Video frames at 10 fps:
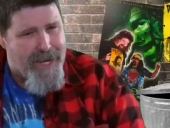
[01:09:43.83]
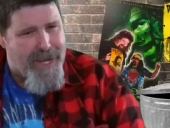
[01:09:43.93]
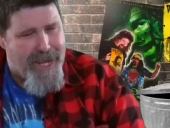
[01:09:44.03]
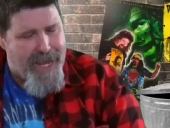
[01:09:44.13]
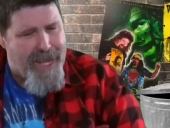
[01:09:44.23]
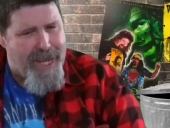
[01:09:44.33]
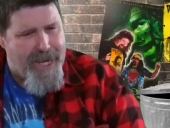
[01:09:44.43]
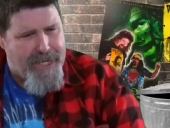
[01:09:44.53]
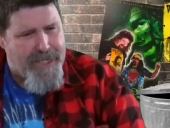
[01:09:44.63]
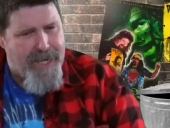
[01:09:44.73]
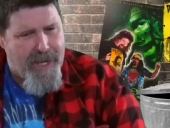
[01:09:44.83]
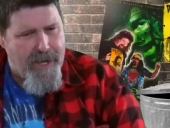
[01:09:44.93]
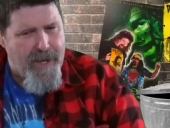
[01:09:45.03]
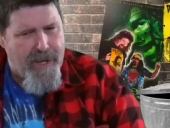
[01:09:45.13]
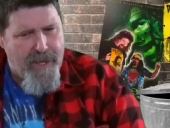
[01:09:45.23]
and
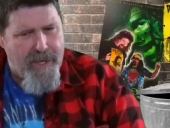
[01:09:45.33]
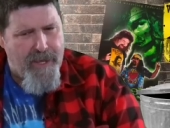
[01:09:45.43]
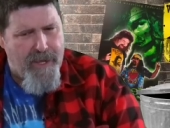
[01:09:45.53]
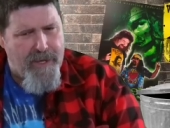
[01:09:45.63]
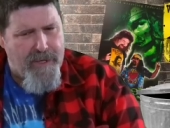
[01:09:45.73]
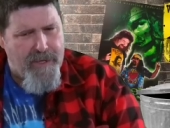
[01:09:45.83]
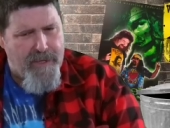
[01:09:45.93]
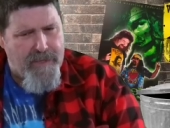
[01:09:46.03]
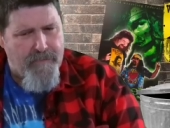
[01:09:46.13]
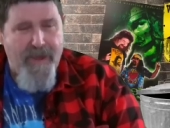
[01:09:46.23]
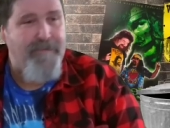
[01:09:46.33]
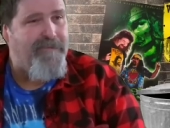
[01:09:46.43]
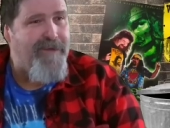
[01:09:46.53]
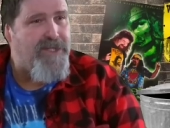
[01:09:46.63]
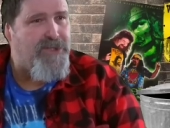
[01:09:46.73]
uh, uh, the
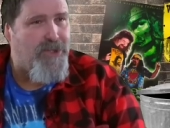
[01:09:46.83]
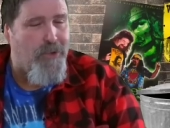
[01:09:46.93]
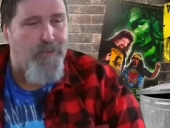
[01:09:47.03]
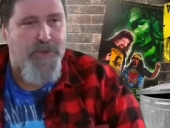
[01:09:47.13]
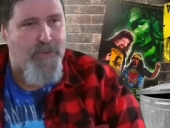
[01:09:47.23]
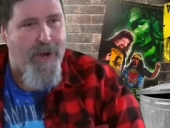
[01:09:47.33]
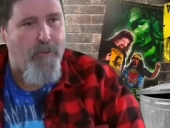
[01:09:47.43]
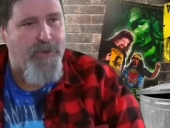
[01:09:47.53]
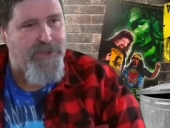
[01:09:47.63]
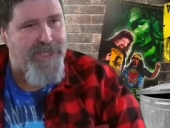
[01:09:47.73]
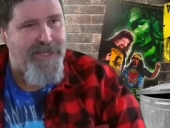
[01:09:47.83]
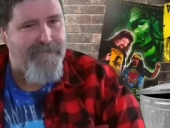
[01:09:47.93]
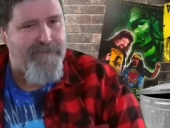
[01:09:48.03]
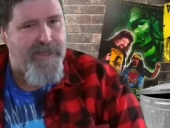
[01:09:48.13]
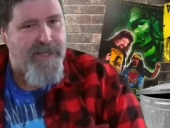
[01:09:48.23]
babyface turn was well
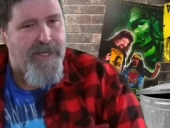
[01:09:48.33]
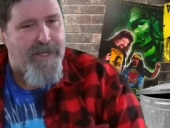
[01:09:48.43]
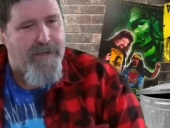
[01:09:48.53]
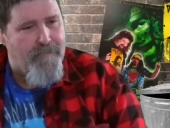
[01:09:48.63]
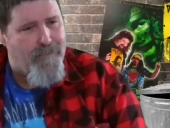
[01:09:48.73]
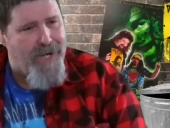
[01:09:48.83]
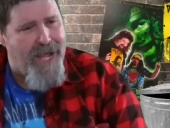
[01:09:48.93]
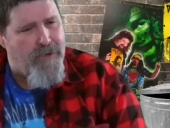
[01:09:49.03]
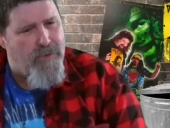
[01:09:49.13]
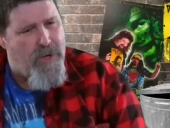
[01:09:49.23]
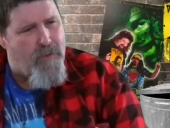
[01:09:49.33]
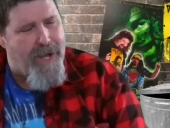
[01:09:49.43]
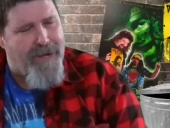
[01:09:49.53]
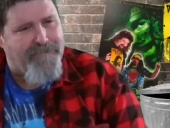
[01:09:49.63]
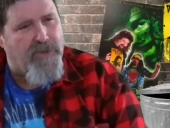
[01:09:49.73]
received. But I don't know. I'd
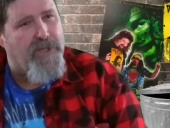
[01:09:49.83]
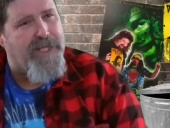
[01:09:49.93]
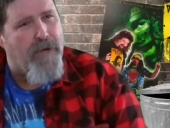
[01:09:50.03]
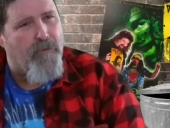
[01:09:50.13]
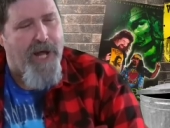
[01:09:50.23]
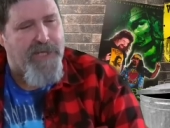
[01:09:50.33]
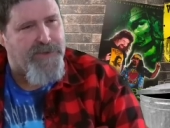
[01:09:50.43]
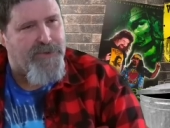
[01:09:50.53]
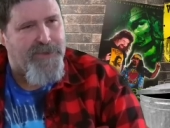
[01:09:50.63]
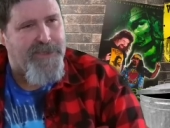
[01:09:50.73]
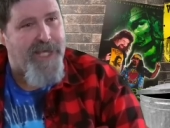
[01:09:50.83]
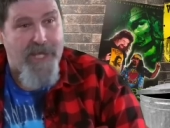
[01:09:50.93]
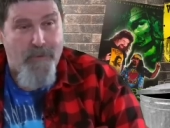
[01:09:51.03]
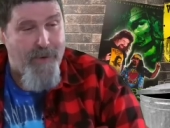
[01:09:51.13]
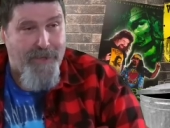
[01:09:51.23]
have to look at that roster to tell
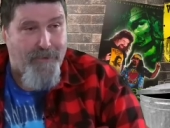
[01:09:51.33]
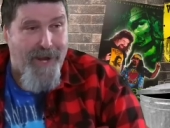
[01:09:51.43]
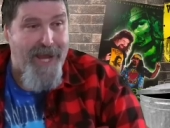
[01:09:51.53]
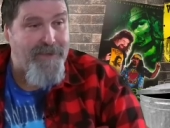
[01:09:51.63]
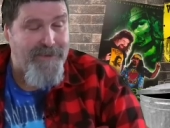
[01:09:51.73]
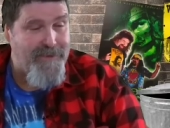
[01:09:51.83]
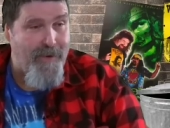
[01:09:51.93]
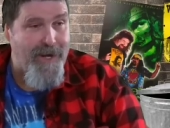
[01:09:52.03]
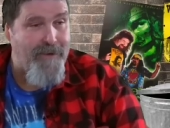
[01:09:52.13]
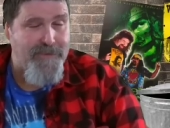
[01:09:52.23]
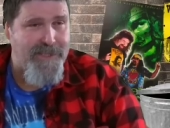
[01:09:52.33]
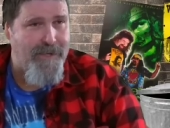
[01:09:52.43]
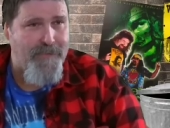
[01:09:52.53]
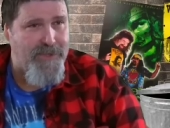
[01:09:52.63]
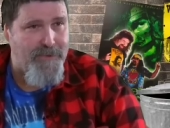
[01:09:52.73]
you whether I thought I was the
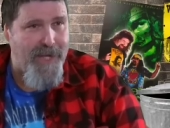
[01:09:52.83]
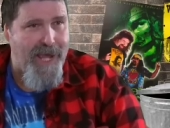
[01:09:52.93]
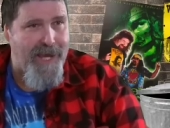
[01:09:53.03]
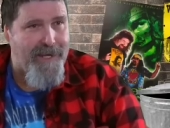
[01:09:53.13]
number two guy.